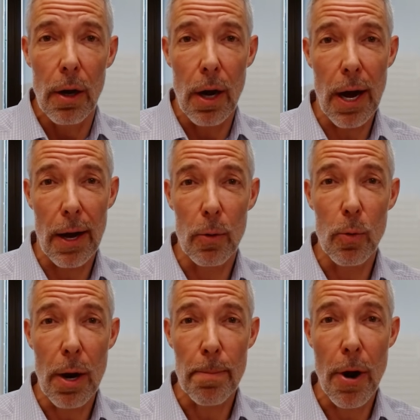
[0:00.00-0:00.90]

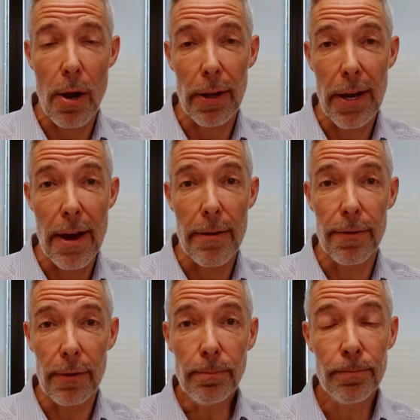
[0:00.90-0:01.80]
what
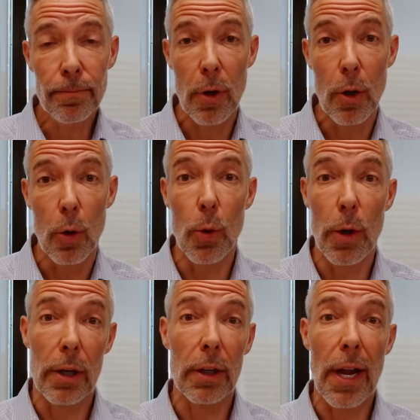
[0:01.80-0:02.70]
Poilievre
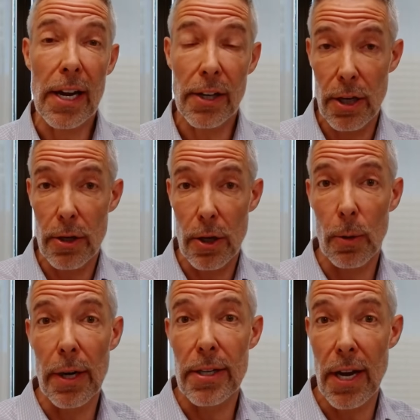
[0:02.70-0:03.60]
would like to do
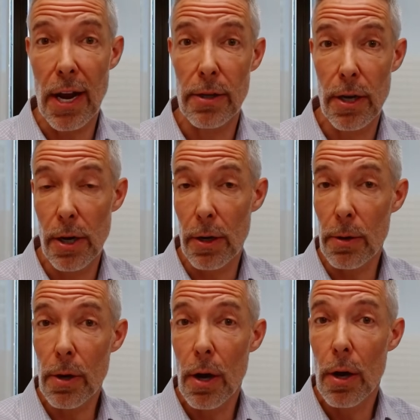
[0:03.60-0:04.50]
or intend to
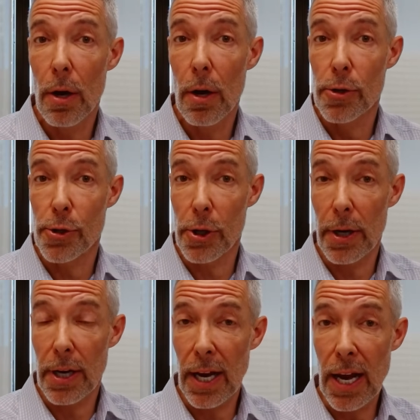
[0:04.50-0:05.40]
do
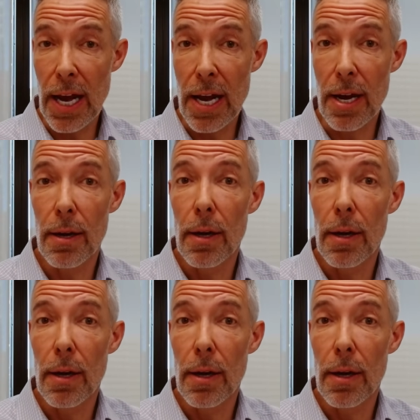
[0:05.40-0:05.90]
should he